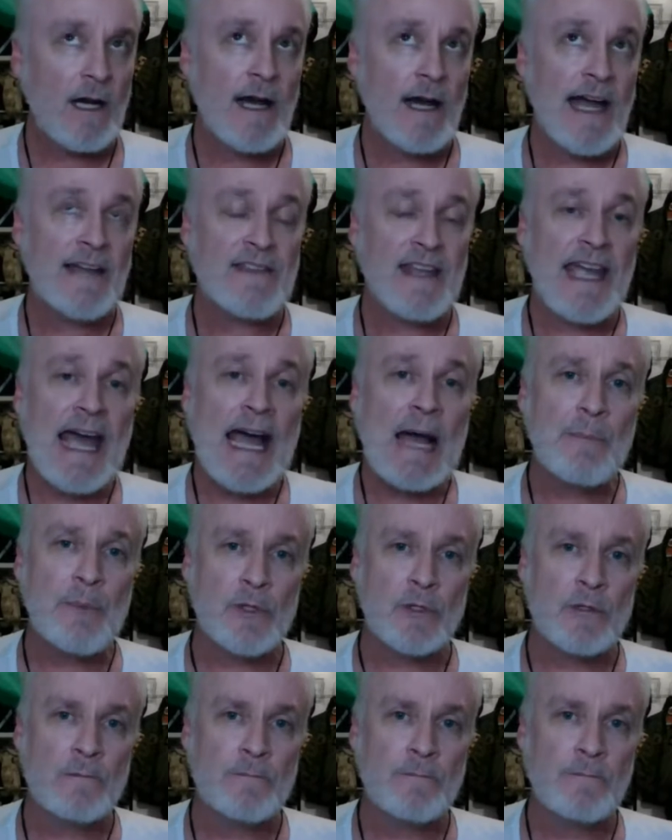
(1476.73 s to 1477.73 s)
at the
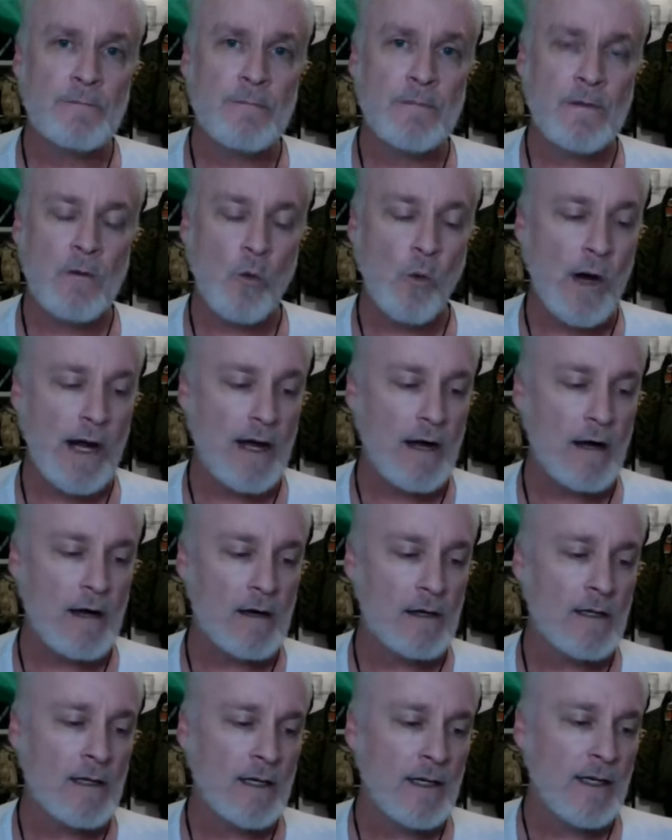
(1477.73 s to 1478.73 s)
Capitol
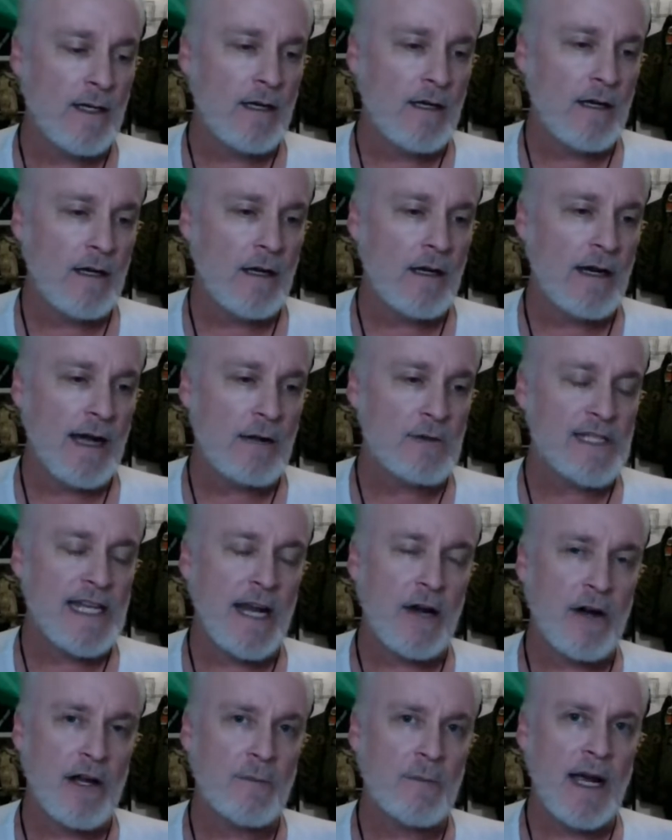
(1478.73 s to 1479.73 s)
where I was
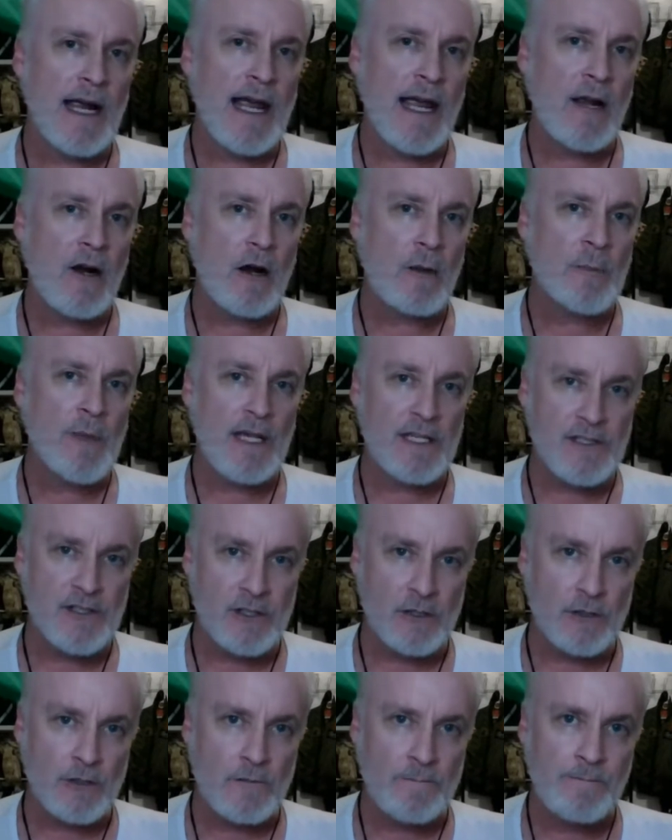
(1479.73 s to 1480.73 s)
carrying my AR
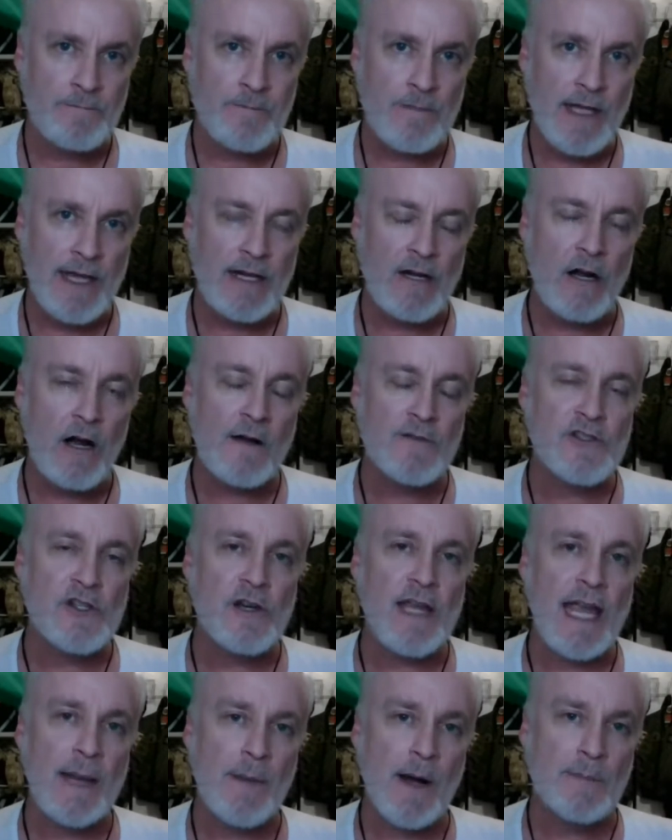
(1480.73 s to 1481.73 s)
pistol, and an
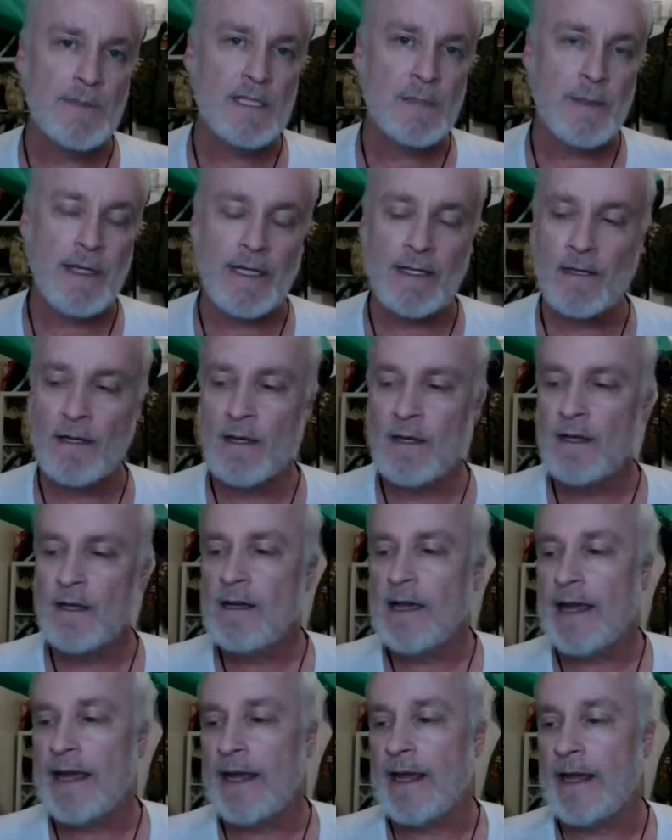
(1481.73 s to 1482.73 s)
officer came up to me
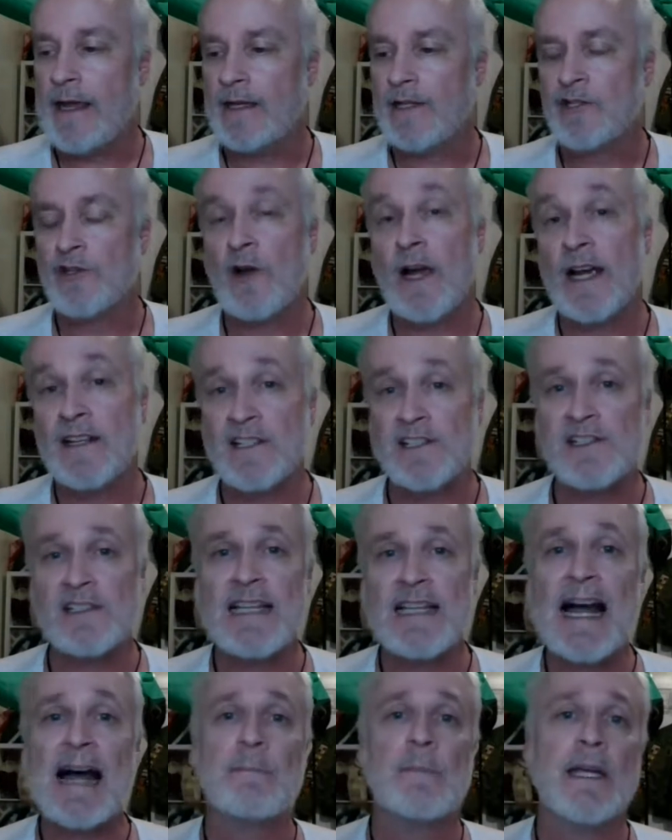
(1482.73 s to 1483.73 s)
and tried to
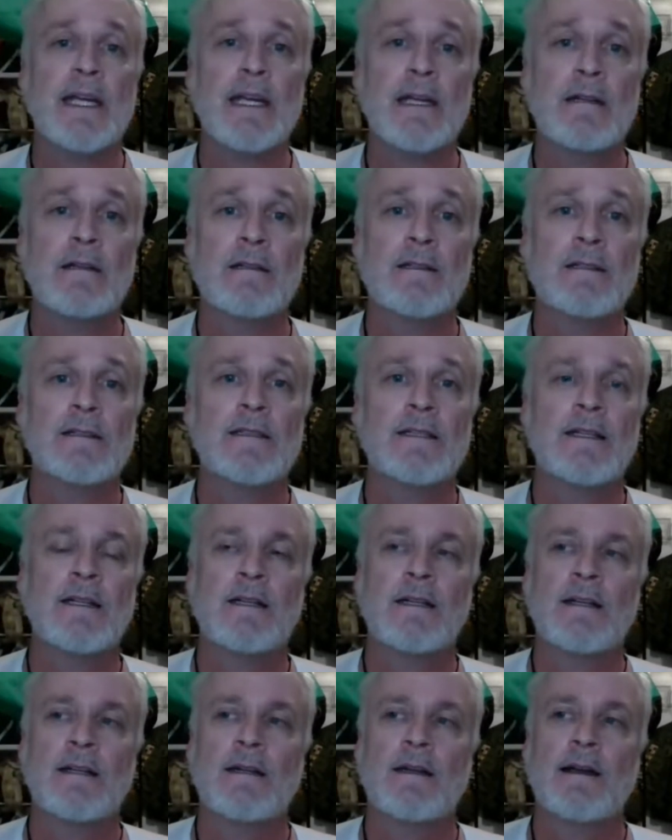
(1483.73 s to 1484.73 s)
stop me
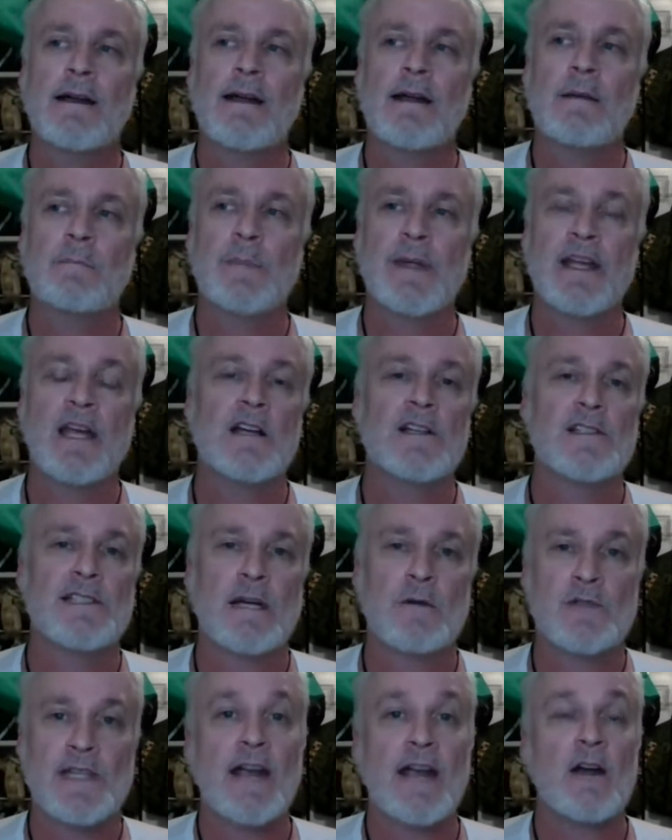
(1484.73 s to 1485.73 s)

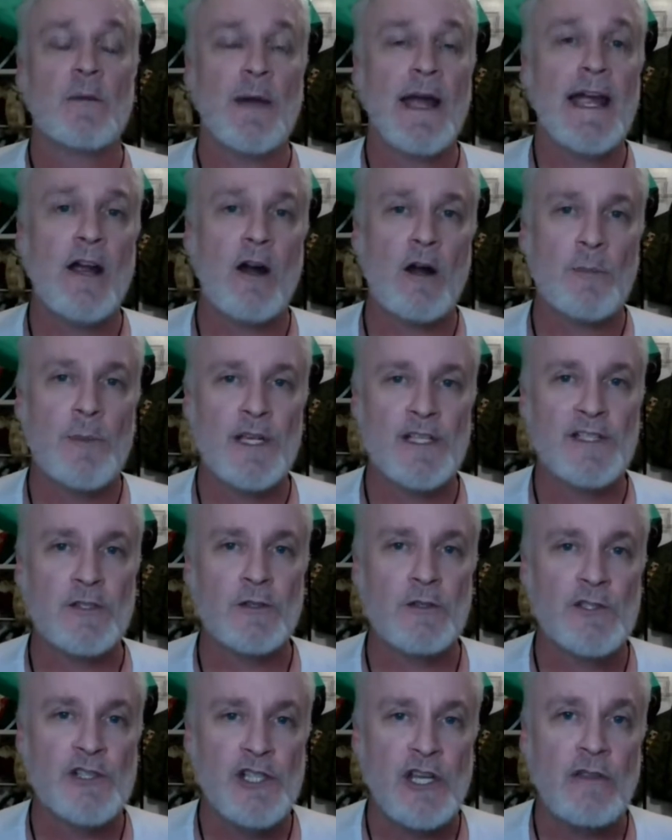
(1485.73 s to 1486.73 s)
because I was carrying an AR
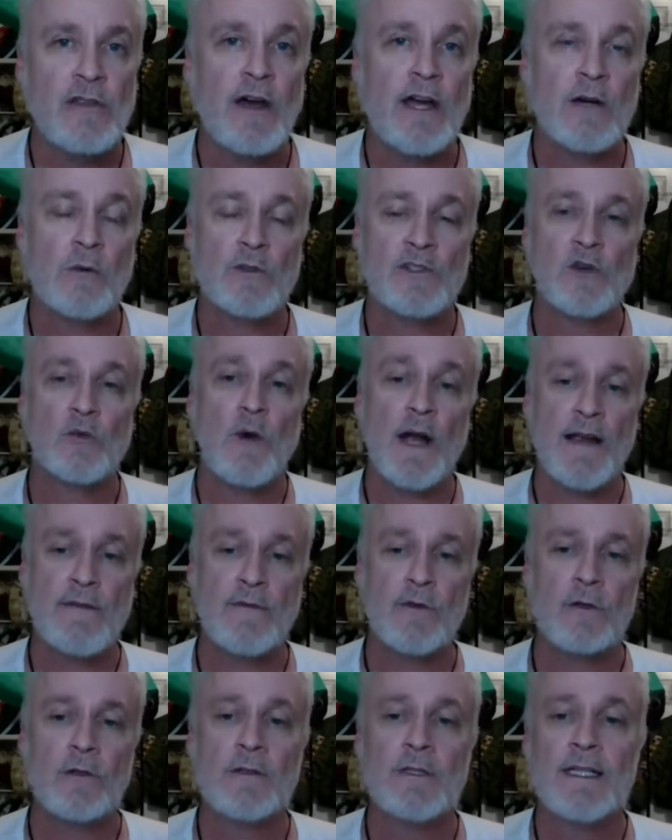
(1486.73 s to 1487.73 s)
pistol, and she thought it was a
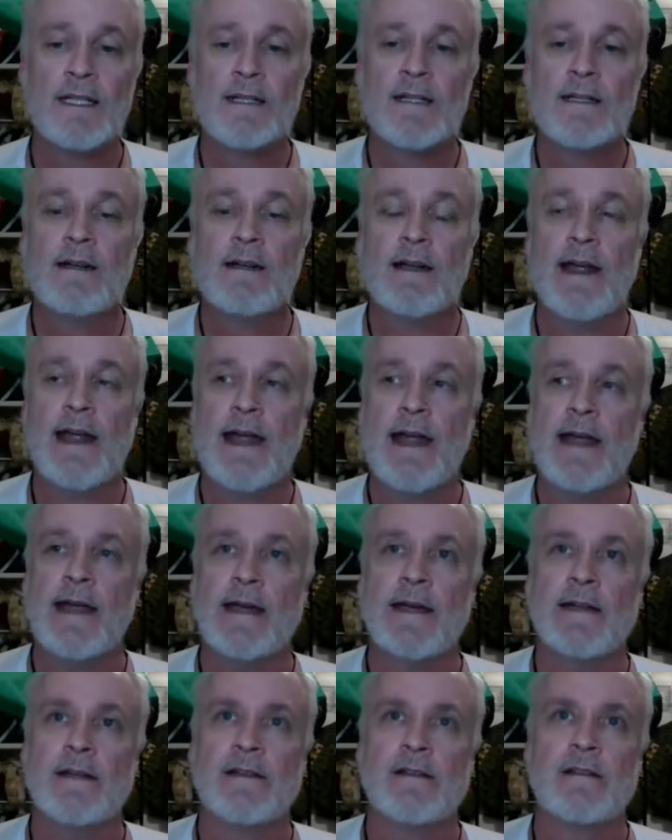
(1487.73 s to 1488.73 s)
rifle.
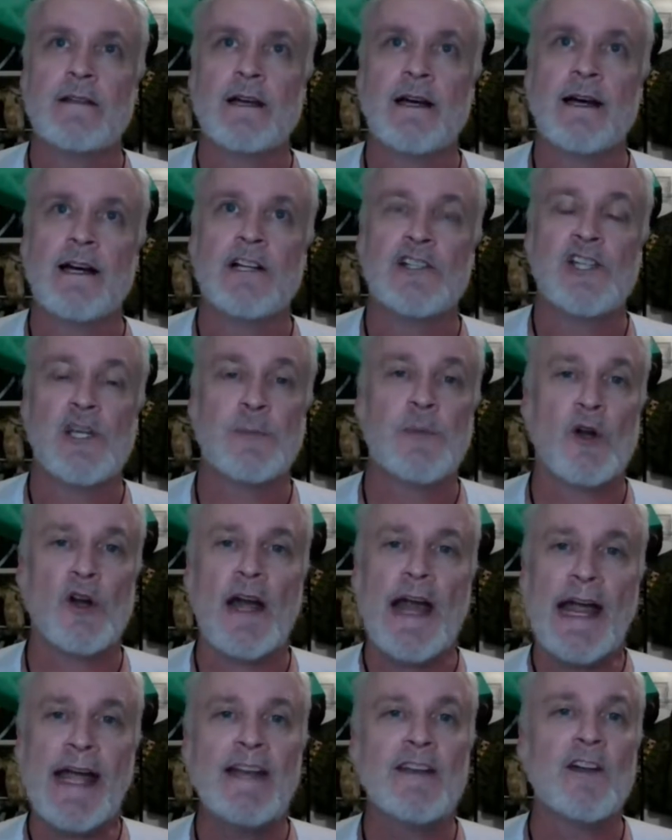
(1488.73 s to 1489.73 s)
And she put her
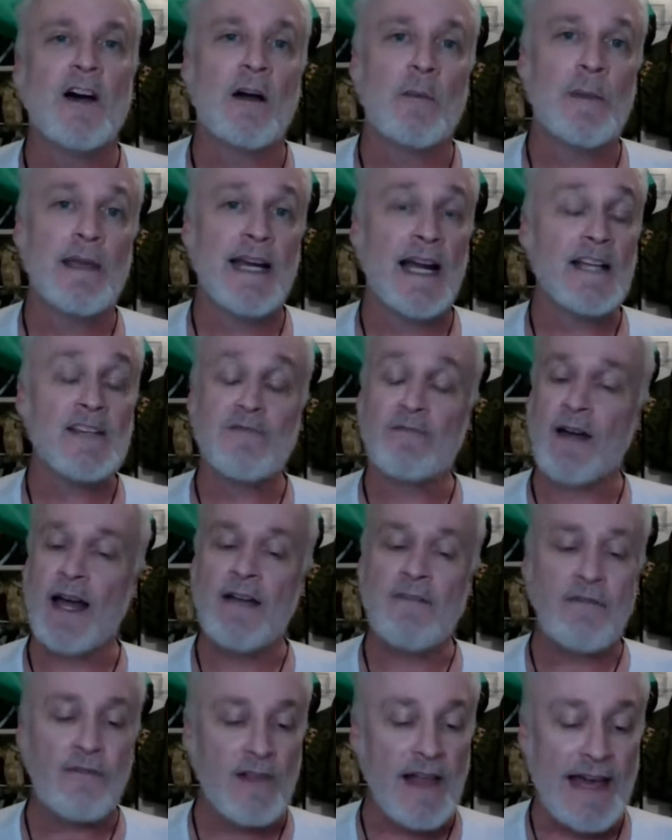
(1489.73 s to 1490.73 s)
hand on me, and
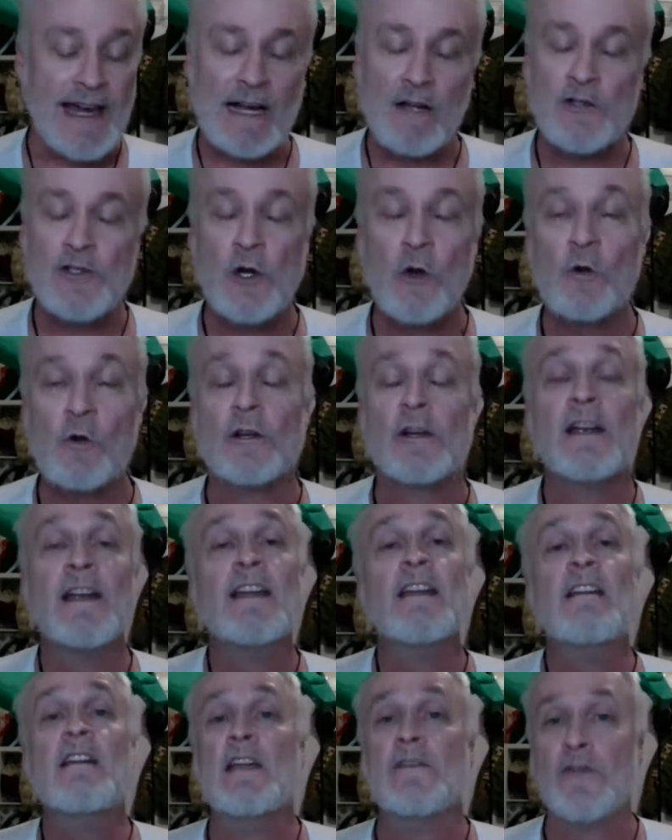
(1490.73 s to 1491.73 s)
I flat out told her,
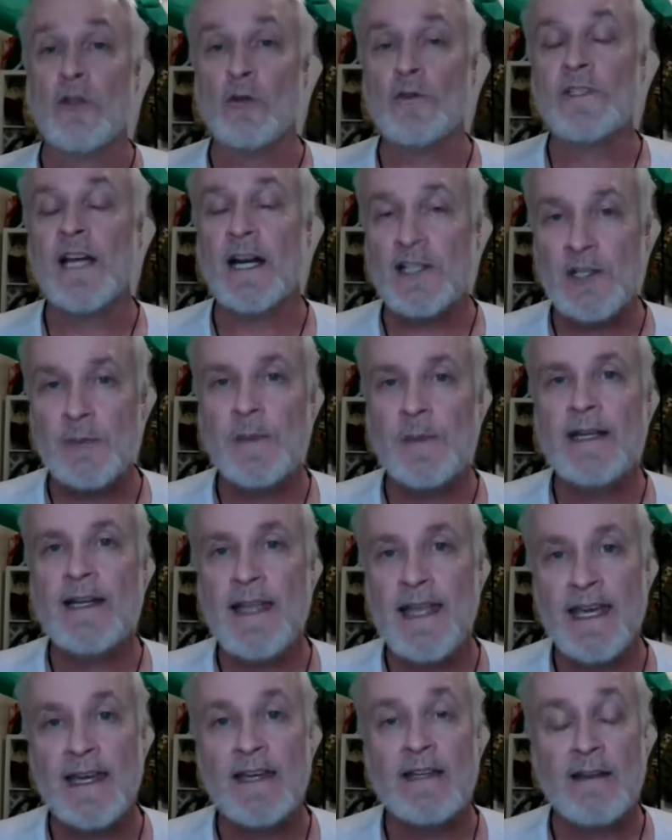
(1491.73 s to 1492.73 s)
"If you touch me
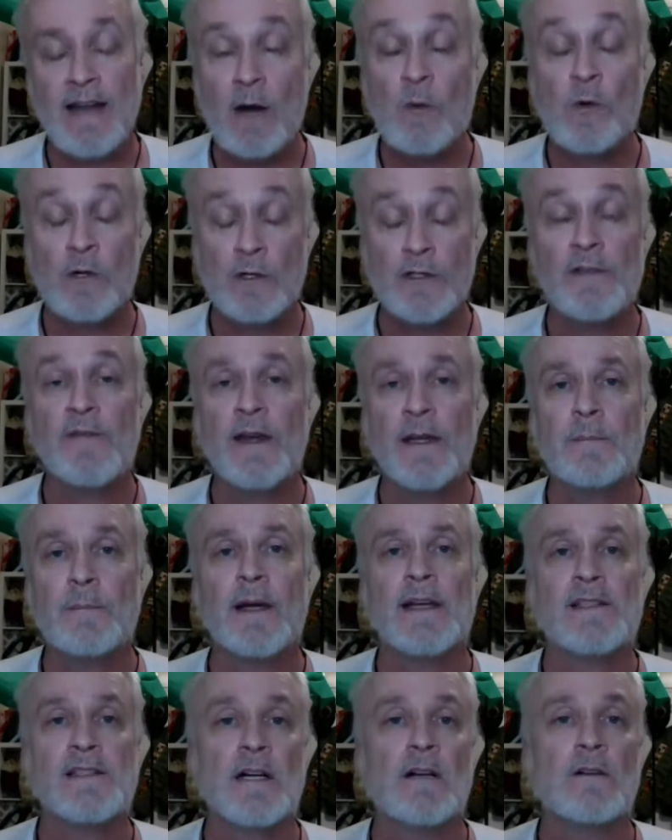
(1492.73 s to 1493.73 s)
again, I will defend
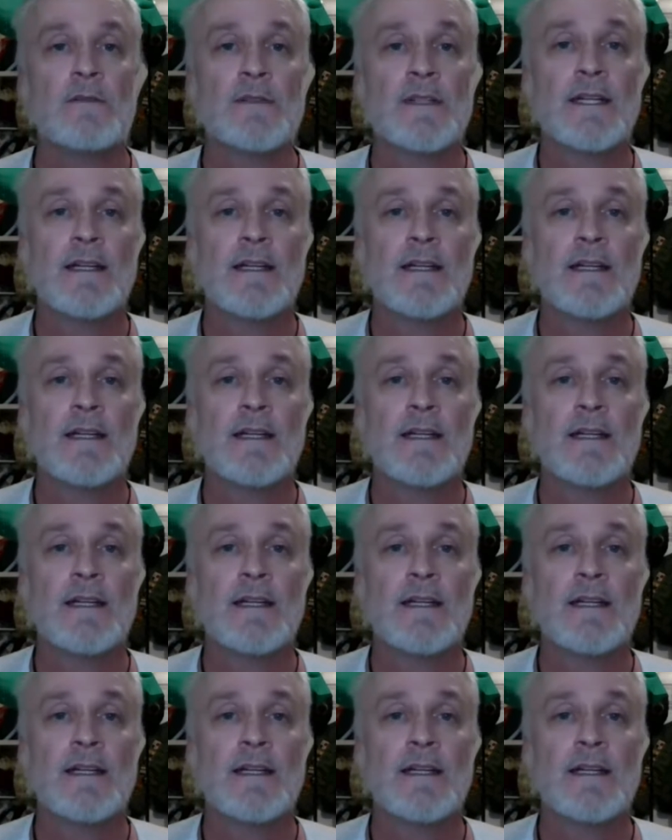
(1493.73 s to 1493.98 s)
myself.